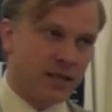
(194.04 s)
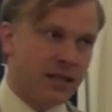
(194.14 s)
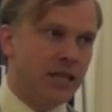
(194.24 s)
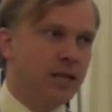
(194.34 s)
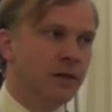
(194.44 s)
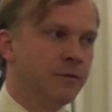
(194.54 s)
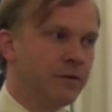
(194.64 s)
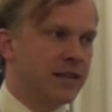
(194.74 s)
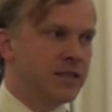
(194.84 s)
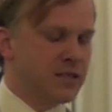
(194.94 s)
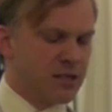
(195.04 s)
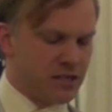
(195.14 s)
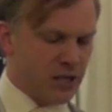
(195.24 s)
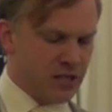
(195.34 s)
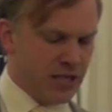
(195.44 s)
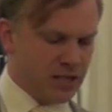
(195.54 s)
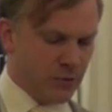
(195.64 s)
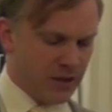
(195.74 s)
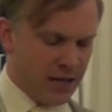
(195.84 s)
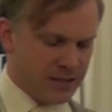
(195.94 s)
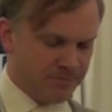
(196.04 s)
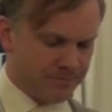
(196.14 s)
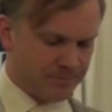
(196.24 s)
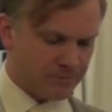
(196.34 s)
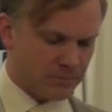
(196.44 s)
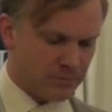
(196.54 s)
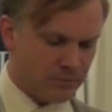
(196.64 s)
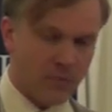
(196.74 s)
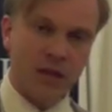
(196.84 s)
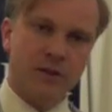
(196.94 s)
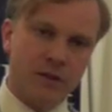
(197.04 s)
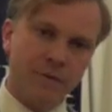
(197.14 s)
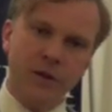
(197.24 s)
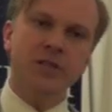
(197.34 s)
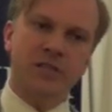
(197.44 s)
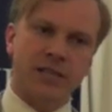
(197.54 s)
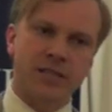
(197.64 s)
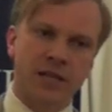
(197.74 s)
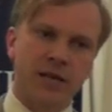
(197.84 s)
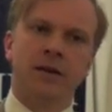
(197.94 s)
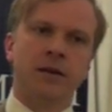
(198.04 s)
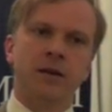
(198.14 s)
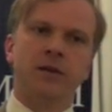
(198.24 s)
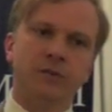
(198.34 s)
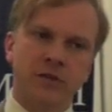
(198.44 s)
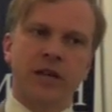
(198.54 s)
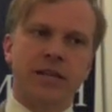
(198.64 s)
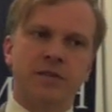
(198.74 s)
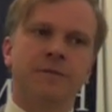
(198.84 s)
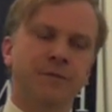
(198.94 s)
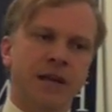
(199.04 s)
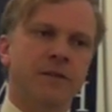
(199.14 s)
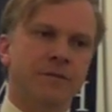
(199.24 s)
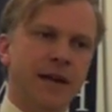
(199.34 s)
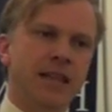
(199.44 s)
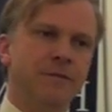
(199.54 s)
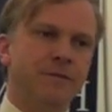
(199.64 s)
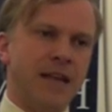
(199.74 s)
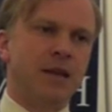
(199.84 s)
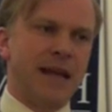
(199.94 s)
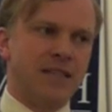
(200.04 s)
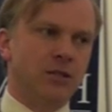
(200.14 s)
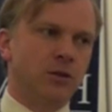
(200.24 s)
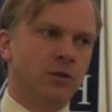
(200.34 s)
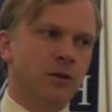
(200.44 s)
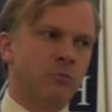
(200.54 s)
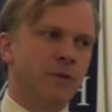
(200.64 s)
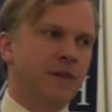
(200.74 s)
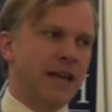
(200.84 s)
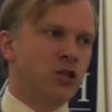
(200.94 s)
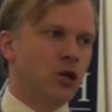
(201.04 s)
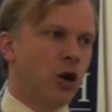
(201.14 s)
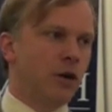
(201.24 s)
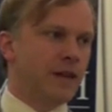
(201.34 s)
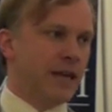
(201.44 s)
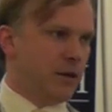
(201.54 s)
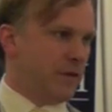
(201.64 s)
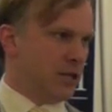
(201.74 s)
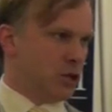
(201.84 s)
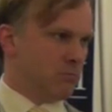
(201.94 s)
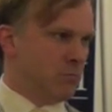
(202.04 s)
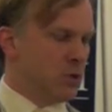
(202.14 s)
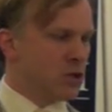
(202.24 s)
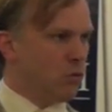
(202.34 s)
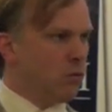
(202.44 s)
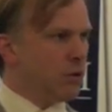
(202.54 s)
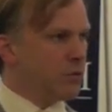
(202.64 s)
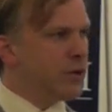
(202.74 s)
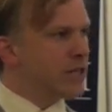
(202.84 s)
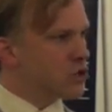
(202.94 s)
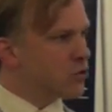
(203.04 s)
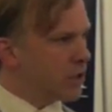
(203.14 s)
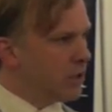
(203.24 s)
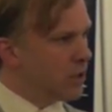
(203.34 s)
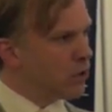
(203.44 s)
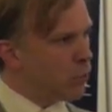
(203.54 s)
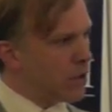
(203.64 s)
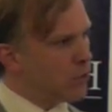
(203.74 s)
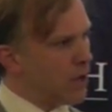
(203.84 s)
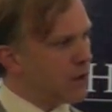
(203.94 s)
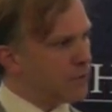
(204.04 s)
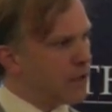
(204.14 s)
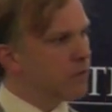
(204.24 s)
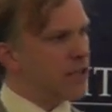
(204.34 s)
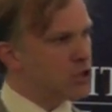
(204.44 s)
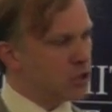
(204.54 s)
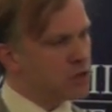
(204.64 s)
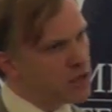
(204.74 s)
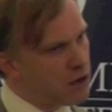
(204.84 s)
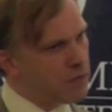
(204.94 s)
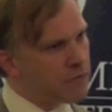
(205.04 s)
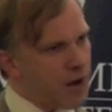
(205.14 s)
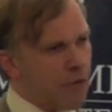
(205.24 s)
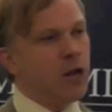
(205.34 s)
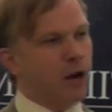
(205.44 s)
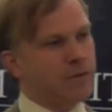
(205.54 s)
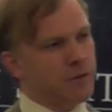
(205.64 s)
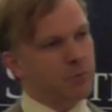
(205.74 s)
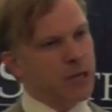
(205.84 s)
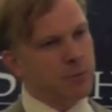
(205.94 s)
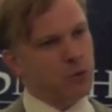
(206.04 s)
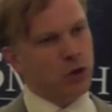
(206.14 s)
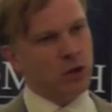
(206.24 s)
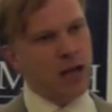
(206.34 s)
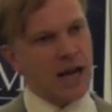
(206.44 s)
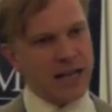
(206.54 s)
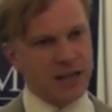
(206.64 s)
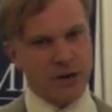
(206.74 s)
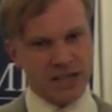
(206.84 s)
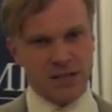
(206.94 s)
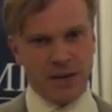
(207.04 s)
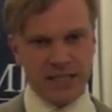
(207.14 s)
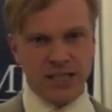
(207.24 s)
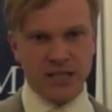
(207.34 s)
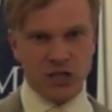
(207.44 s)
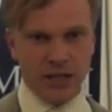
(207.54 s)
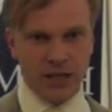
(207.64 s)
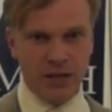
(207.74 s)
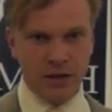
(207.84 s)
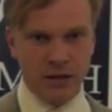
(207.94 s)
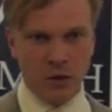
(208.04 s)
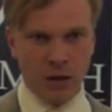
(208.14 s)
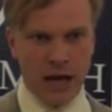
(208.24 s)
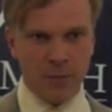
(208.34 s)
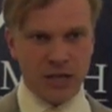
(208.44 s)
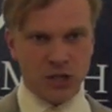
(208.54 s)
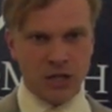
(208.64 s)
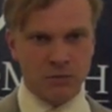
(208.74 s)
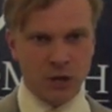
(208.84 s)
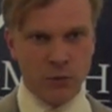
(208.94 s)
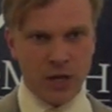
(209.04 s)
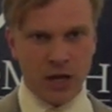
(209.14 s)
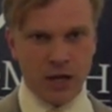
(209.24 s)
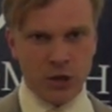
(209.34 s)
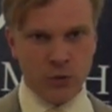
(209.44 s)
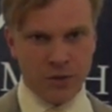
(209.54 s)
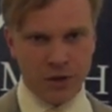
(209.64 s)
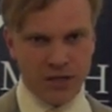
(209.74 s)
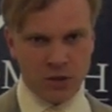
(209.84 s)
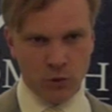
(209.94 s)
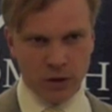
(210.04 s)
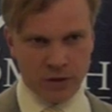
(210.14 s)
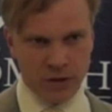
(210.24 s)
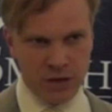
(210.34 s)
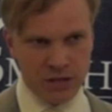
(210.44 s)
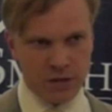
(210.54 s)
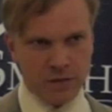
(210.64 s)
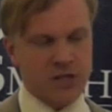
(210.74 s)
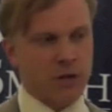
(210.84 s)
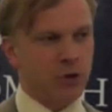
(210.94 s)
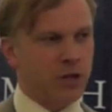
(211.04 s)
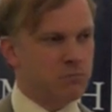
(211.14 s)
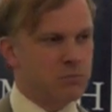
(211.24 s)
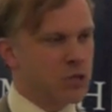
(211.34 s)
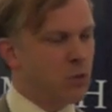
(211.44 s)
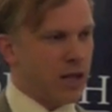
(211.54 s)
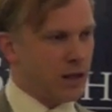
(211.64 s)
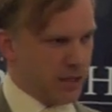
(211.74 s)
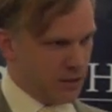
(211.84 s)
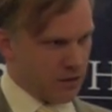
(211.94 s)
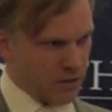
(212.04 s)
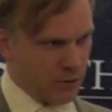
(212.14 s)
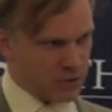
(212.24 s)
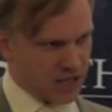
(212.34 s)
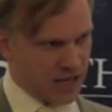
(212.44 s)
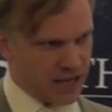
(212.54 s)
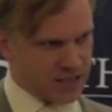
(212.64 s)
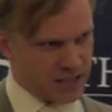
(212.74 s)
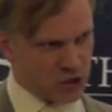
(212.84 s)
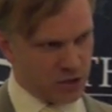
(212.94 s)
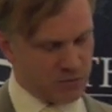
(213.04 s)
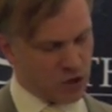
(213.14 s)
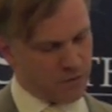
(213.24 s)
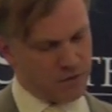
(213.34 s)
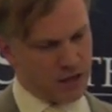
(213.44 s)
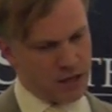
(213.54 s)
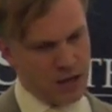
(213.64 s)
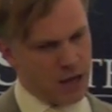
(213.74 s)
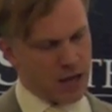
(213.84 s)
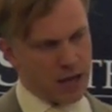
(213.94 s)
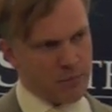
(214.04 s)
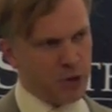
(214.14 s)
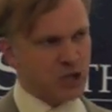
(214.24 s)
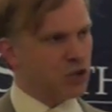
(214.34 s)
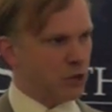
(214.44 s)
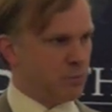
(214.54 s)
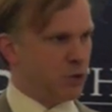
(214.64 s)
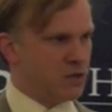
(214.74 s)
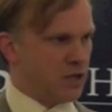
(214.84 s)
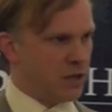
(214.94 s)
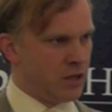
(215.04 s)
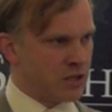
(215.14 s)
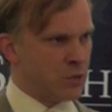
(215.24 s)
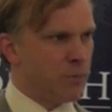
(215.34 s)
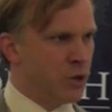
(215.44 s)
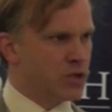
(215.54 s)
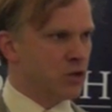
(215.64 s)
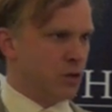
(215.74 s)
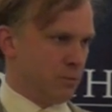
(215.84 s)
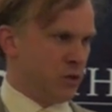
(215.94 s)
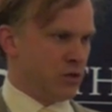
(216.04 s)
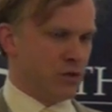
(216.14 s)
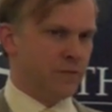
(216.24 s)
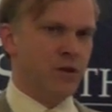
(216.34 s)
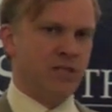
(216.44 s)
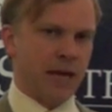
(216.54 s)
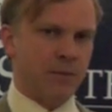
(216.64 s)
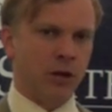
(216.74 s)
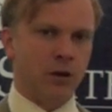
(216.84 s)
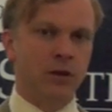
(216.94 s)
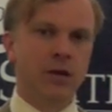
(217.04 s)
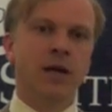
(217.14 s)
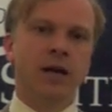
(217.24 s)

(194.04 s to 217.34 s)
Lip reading: key factors associated with that. So the first is, it's a fairly fundamental reflection of innovation. So all through history, when you have innovations, very often people underestimate initially how much new things are worth. So for example, it's quite likely that was the case in terms of the personal computer. So when personal computers first came along,